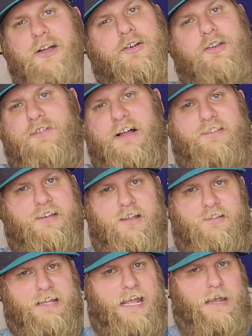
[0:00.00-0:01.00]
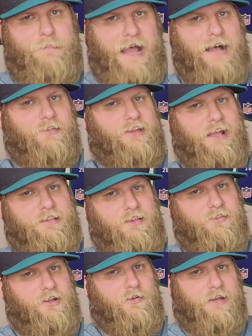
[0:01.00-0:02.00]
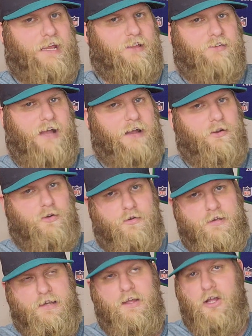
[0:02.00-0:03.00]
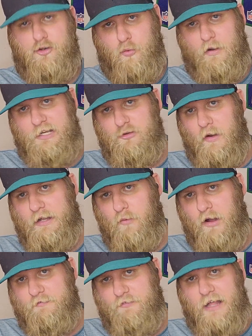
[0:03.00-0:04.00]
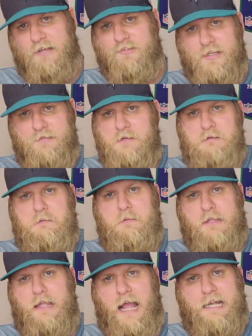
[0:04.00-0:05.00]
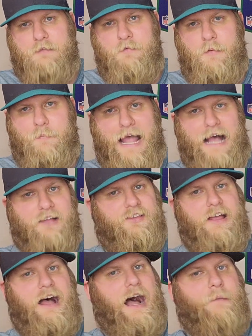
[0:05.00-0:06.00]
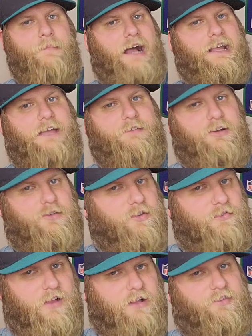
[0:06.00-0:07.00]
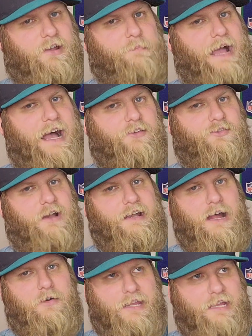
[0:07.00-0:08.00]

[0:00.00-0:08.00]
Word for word: Chris Flexen doesn't get a pass yet this year. He has not earned it. 2021 Flexen, I give him a pass. I'm not giving Chris Flexen a pass right now.